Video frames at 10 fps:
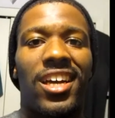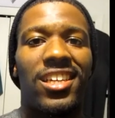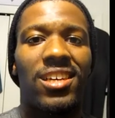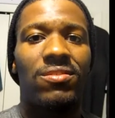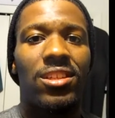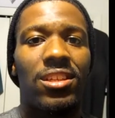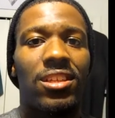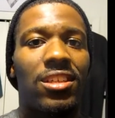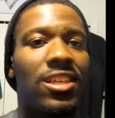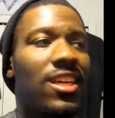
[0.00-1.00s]
I love the
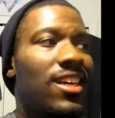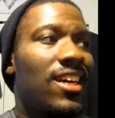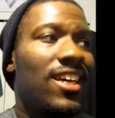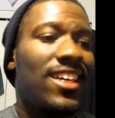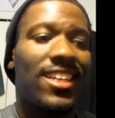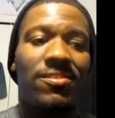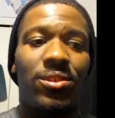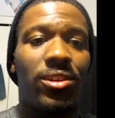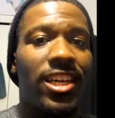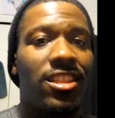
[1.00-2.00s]
look. If
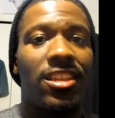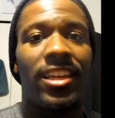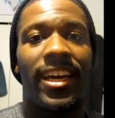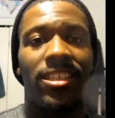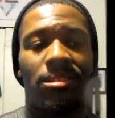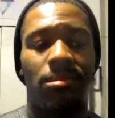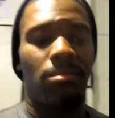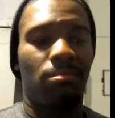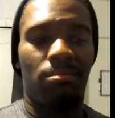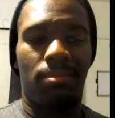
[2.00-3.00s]
you like the
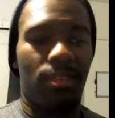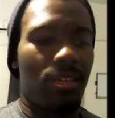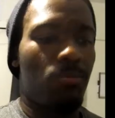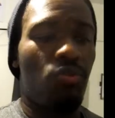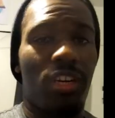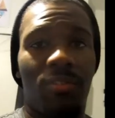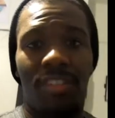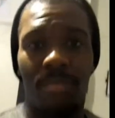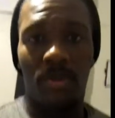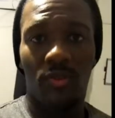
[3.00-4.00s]
last run of
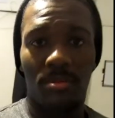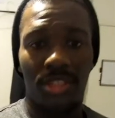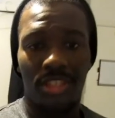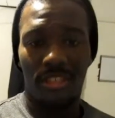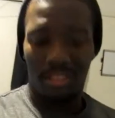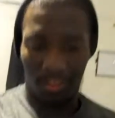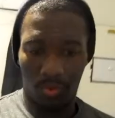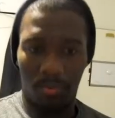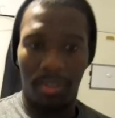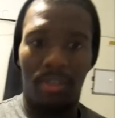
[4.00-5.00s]
these performance shirts, then this
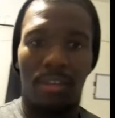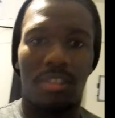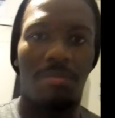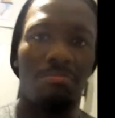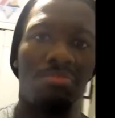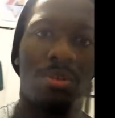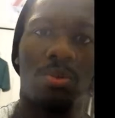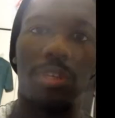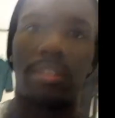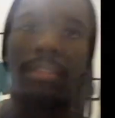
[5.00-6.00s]
one will be awesome. So quick